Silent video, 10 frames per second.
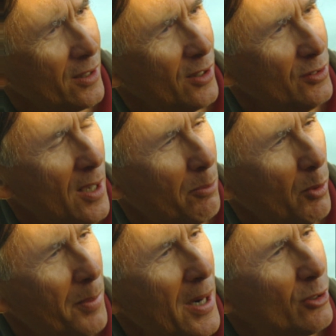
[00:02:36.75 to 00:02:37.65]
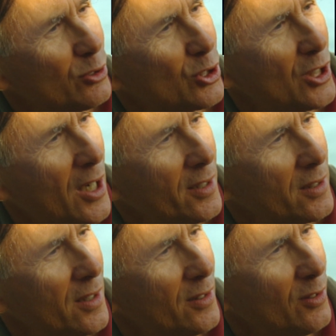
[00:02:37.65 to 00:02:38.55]
double-barreled
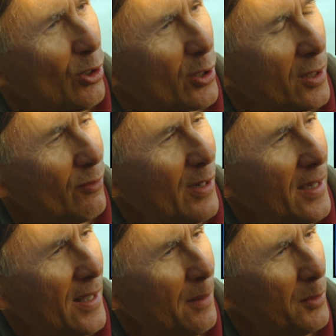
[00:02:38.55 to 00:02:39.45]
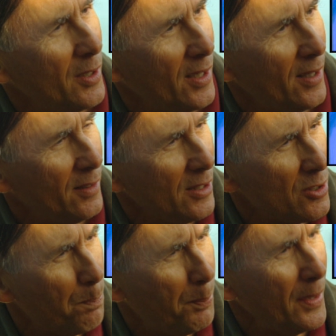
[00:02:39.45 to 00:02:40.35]
shotgun looking right at me. It had these
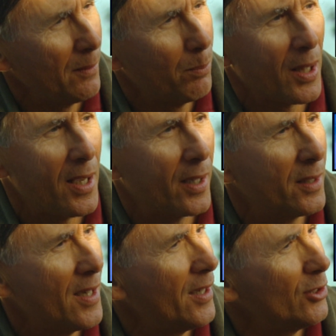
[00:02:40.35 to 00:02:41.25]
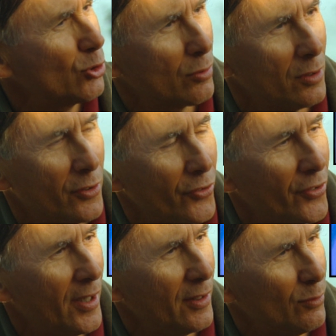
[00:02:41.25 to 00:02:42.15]
big black nostrils
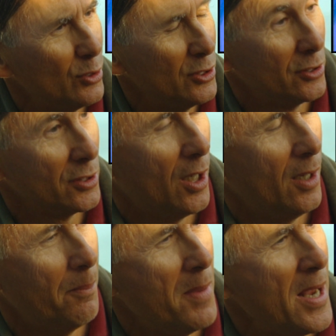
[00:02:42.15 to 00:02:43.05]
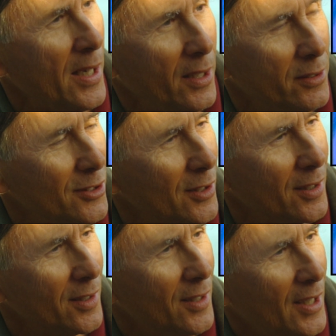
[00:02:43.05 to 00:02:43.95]
that were just
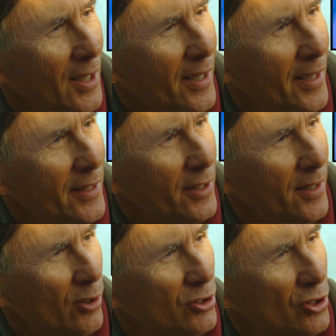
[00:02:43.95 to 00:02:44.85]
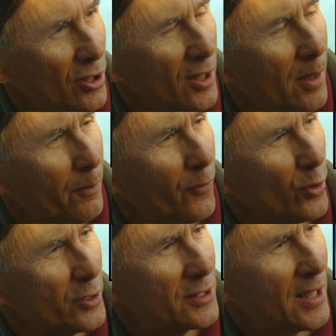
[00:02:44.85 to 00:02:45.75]
amazing, and it stood up for
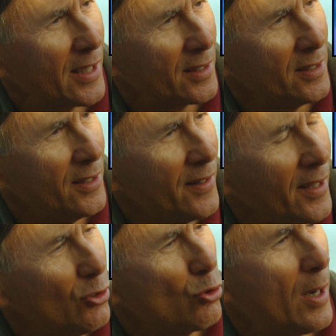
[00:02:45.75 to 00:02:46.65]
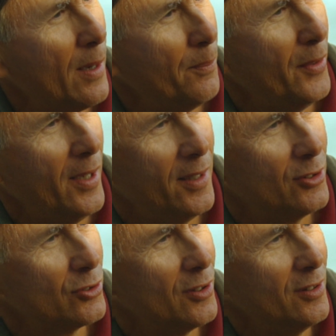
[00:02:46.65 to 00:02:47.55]
a second and then dropped down.
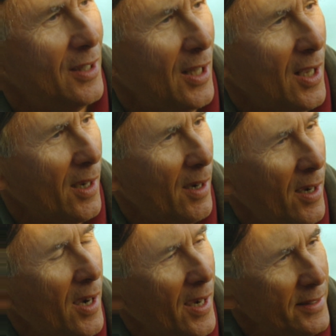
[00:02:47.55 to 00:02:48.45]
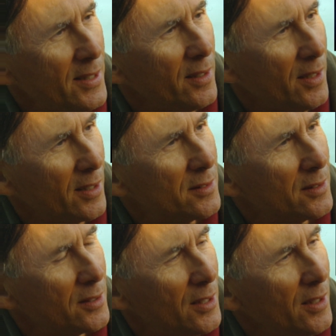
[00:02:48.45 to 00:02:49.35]
So I did get to
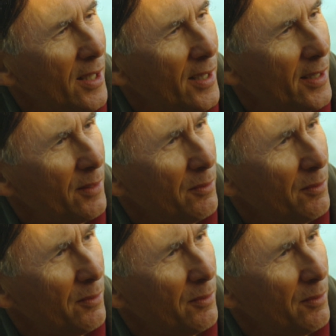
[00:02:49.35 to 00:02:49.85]
see the head